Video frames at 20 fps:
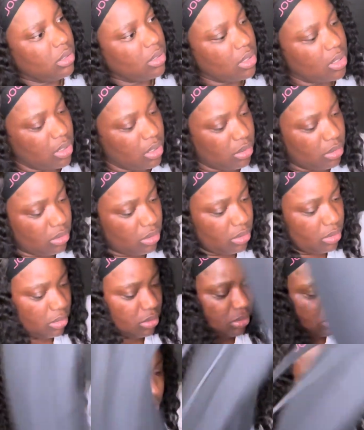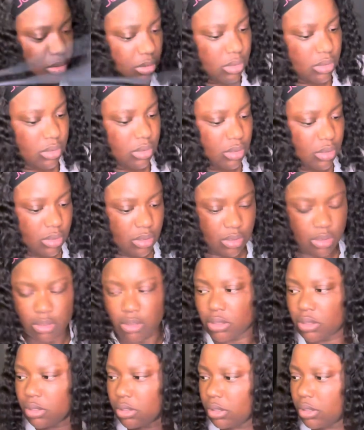I don't know.
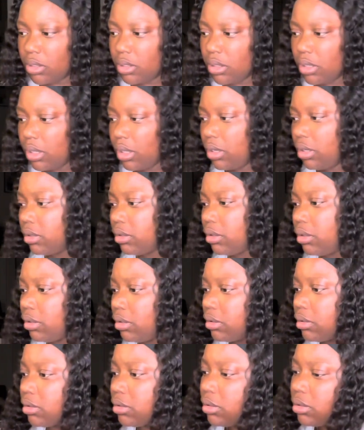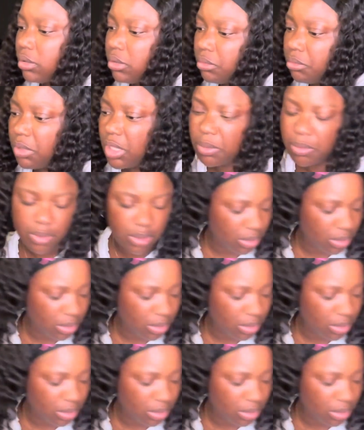I don't know. Maybe